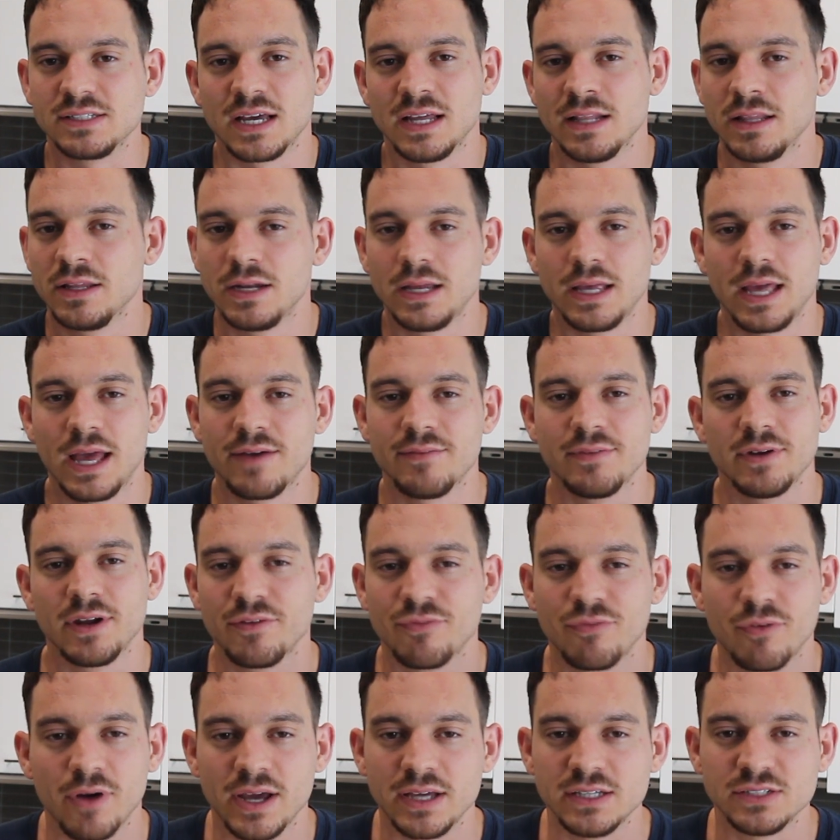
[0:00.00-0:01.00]
I literally have
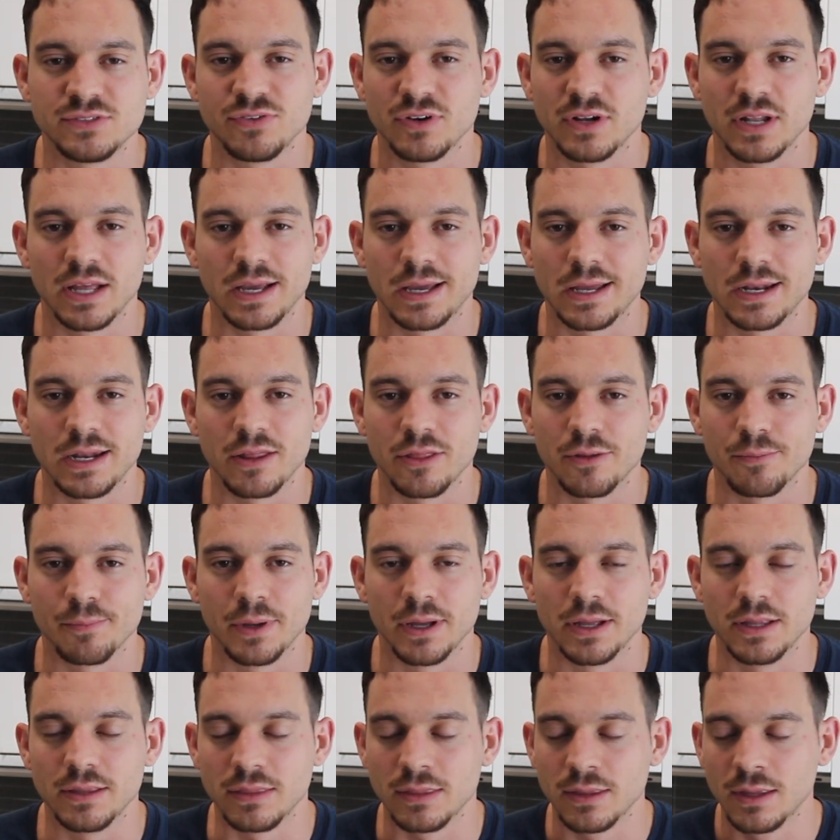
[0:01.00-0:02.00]
enough rice for like another
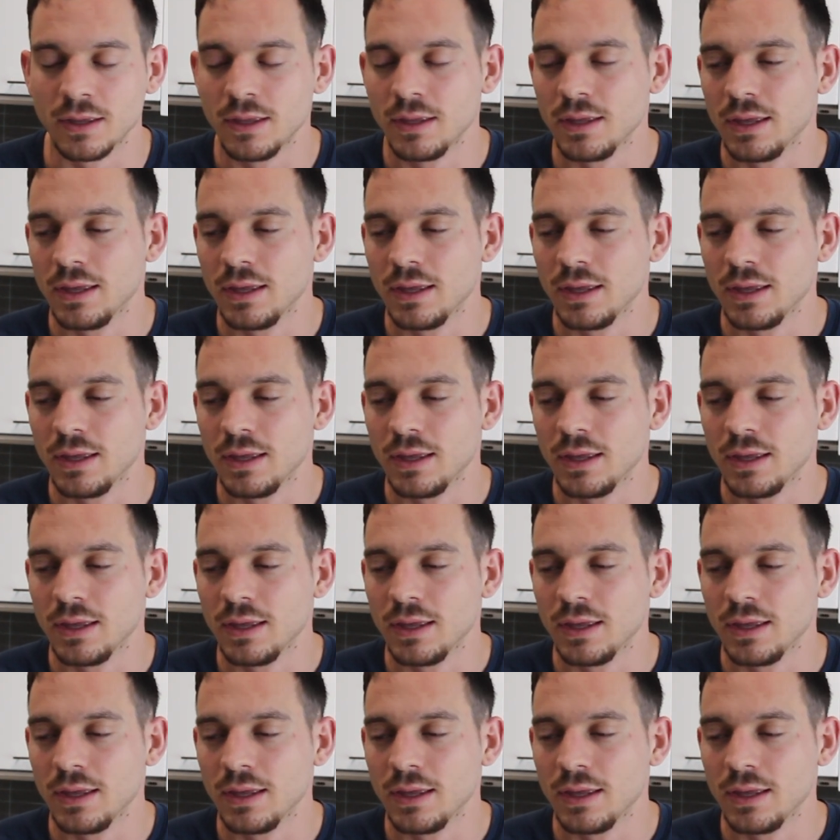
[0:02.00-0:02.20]
month.